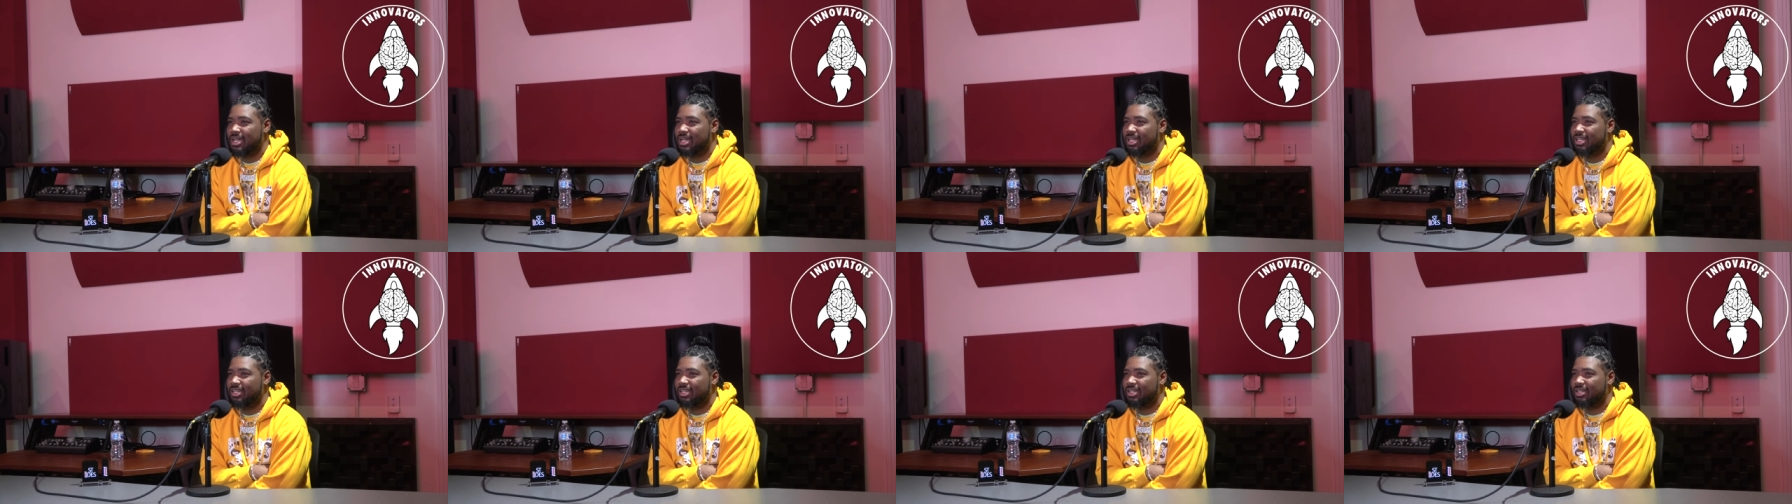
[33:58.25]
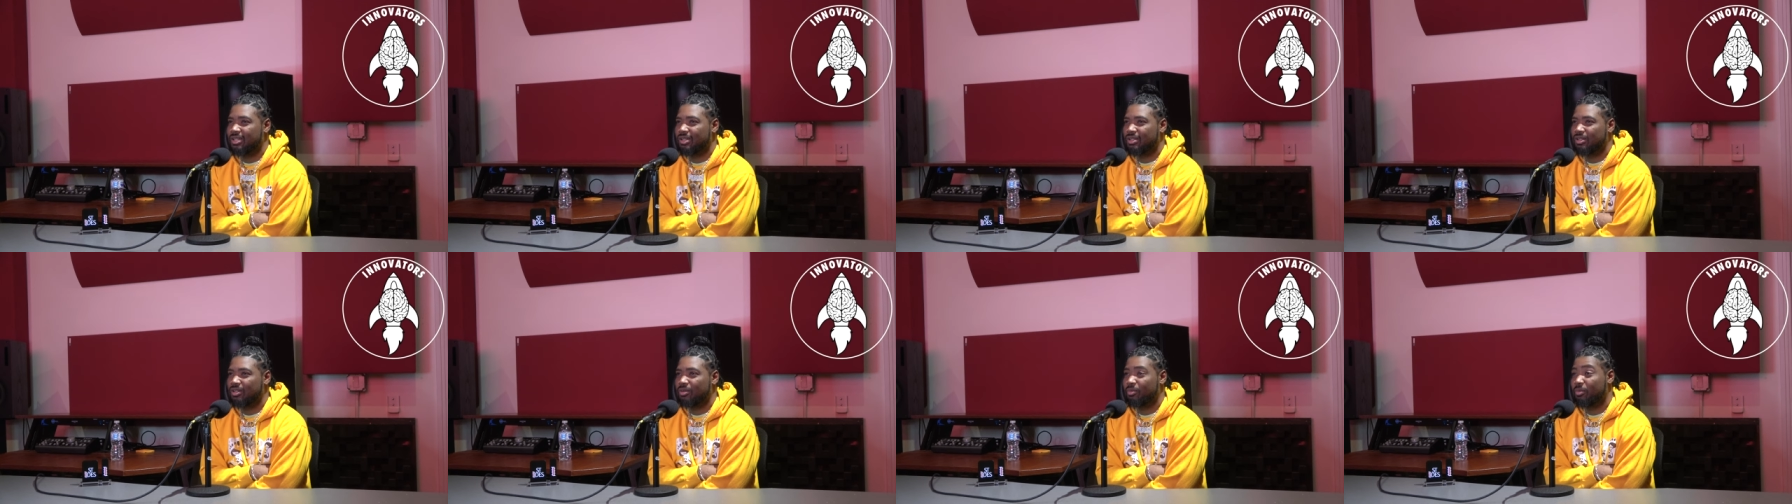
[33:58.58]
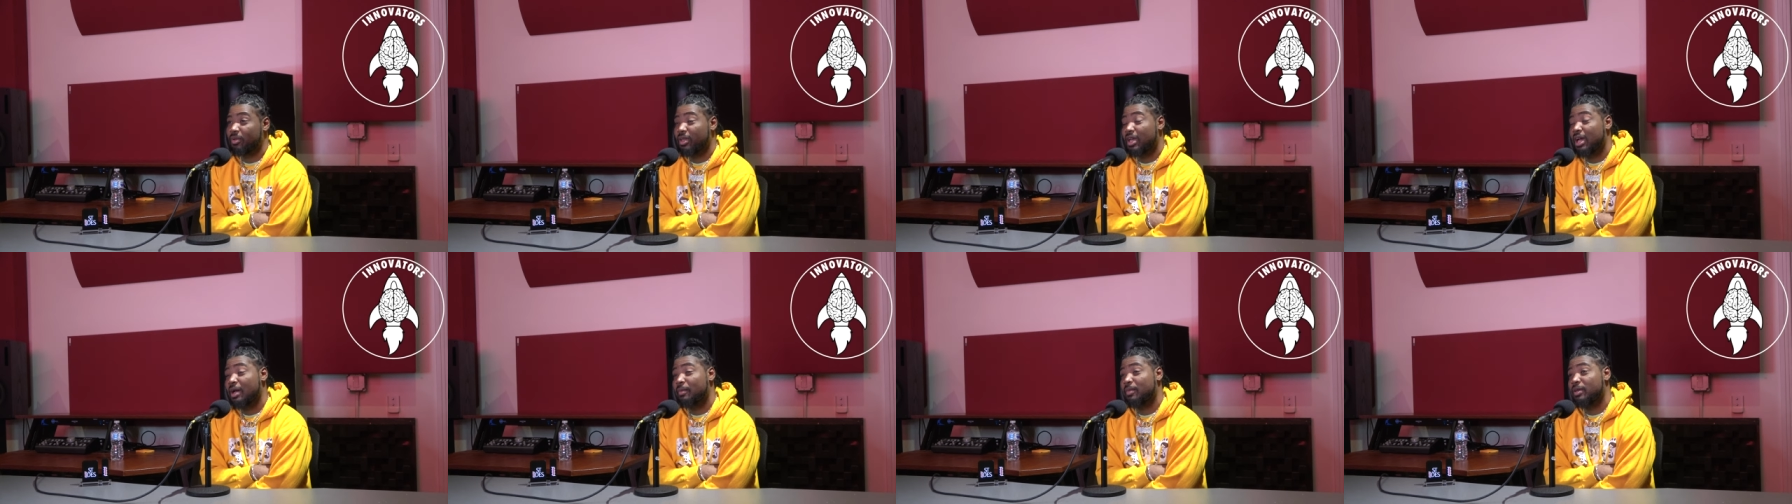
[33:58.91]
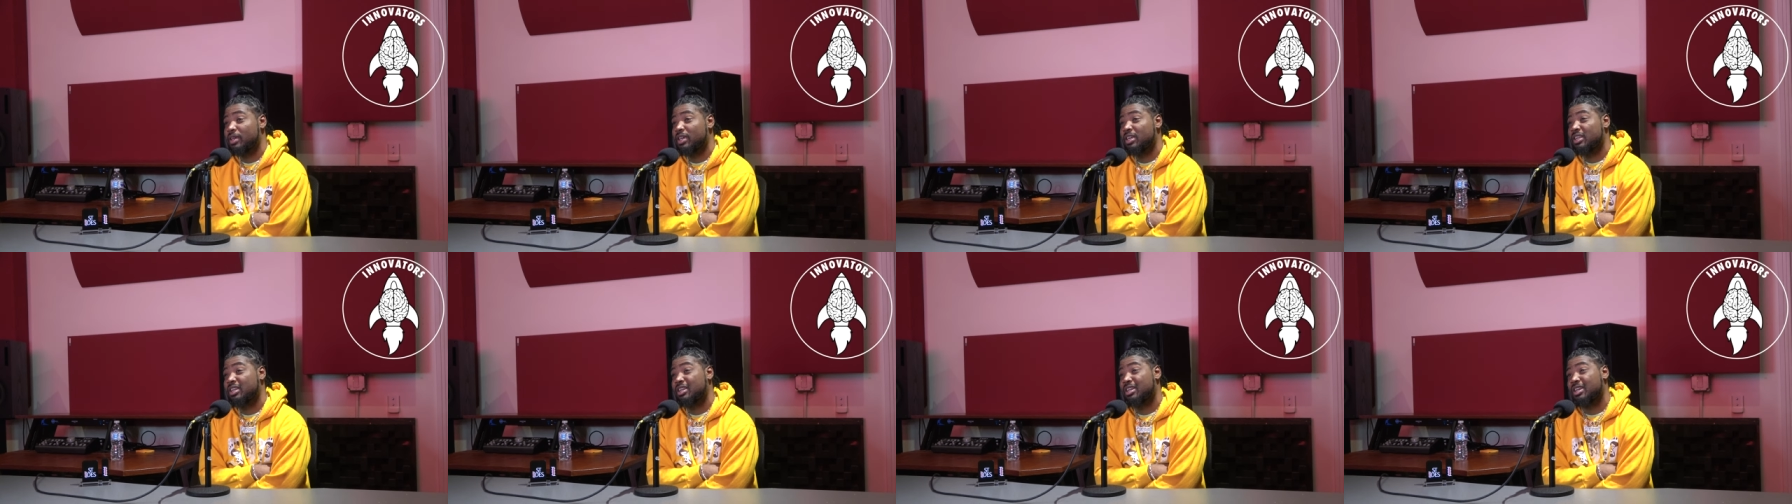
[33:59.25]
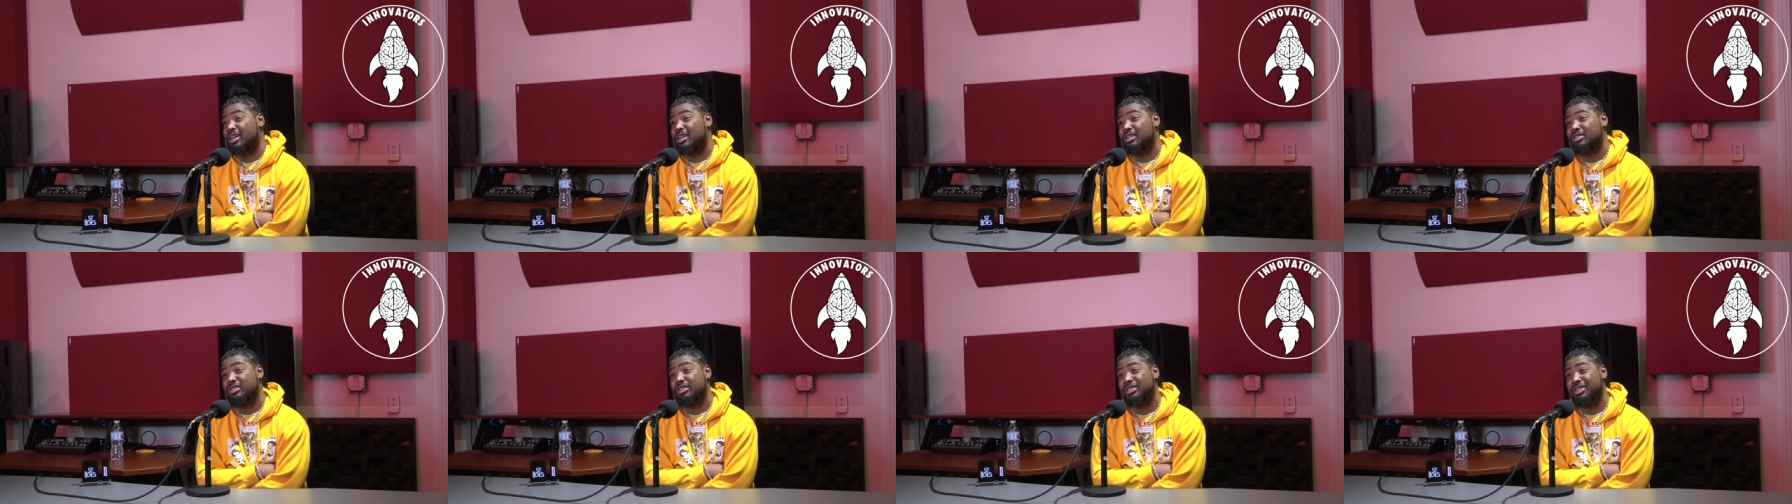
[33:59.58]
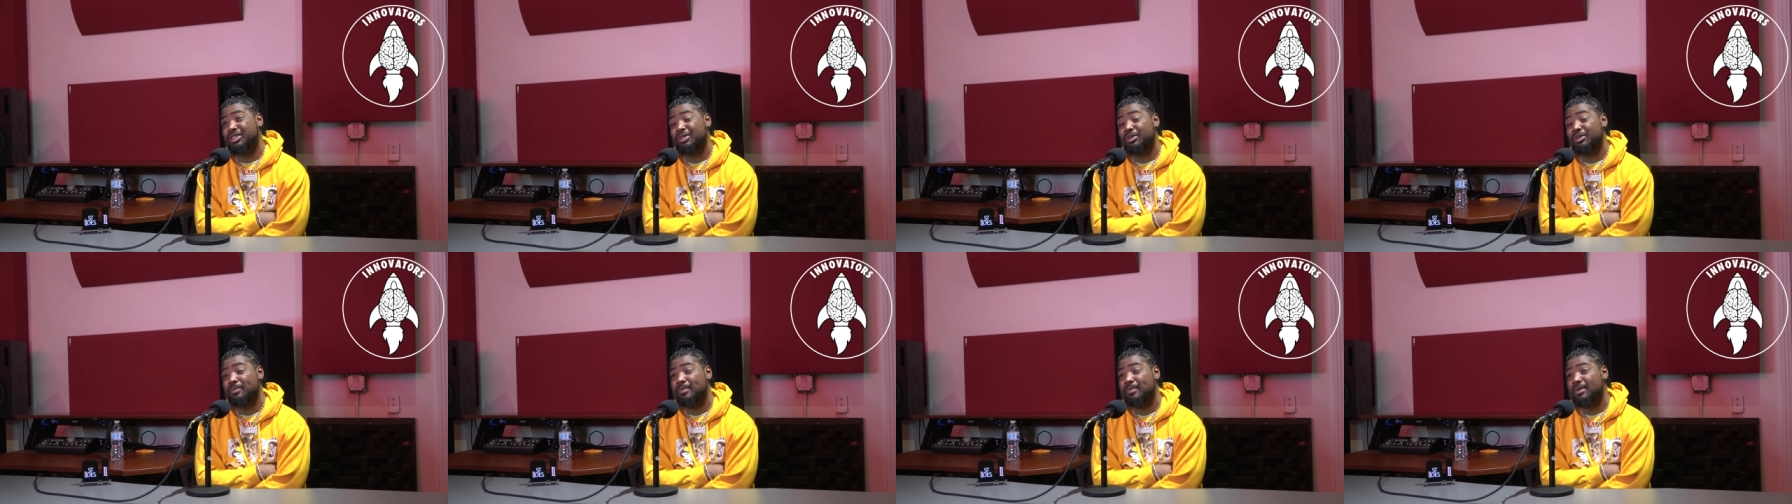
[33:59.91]
I don't man. I've been eating out
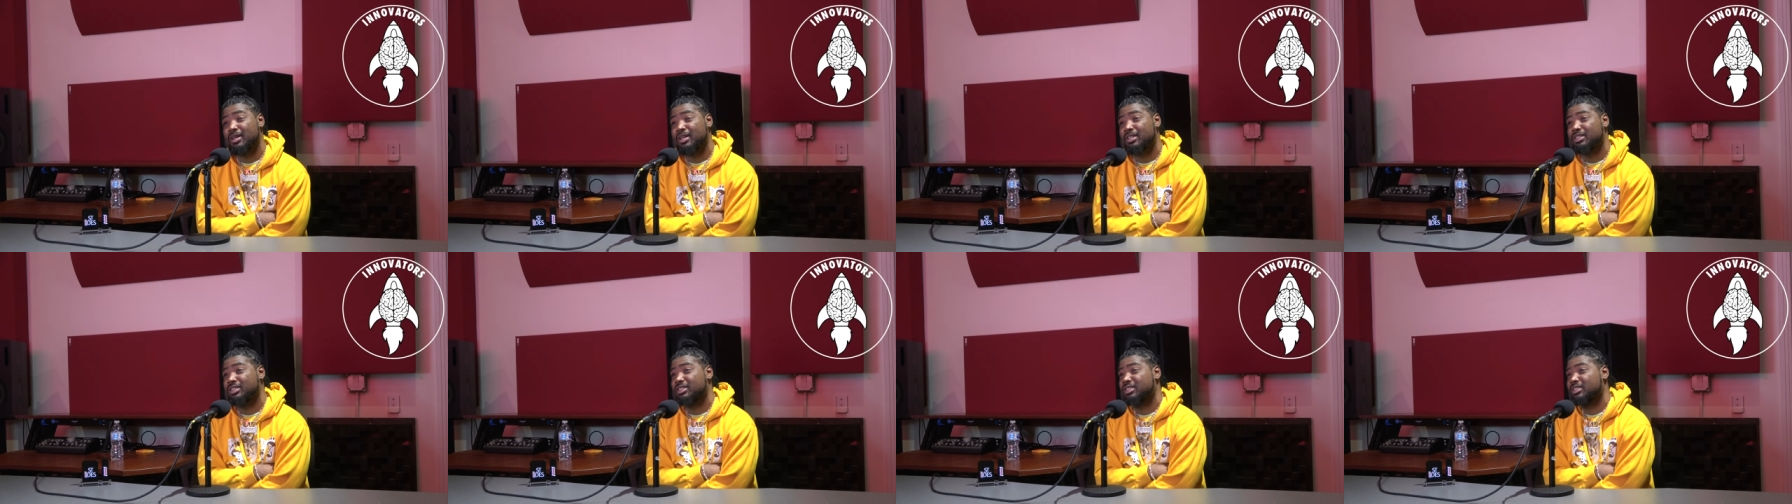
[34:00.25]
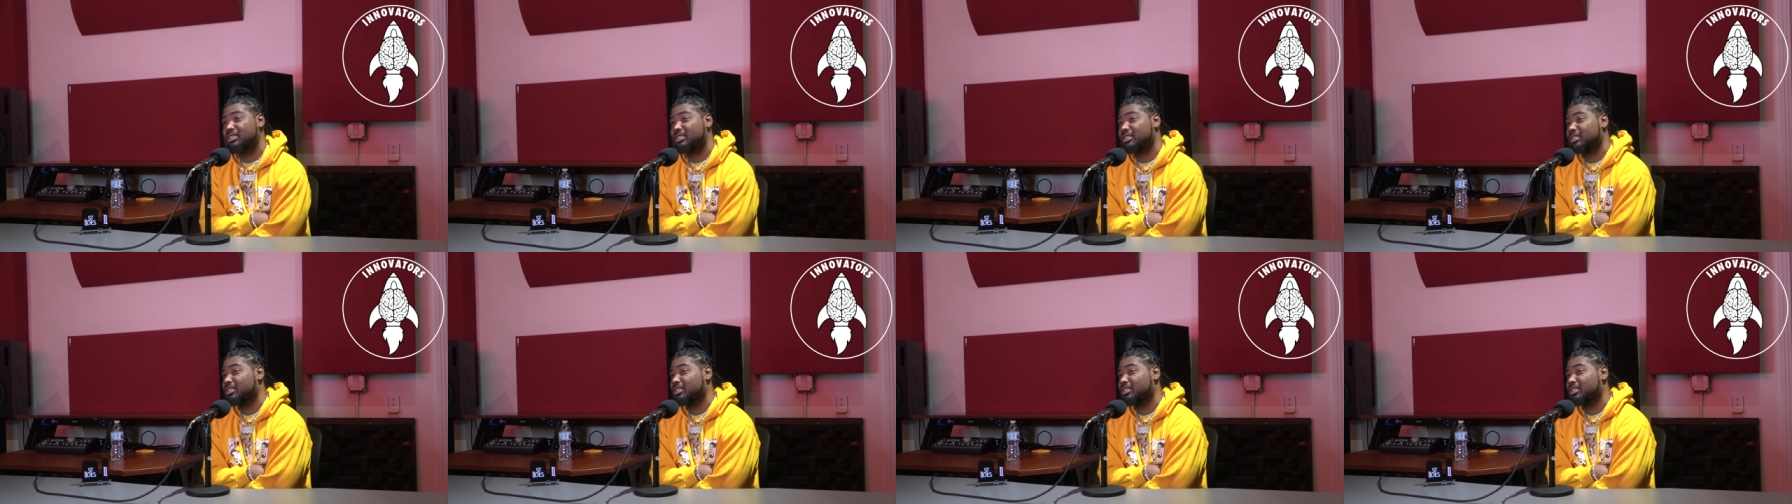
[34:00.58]
so much.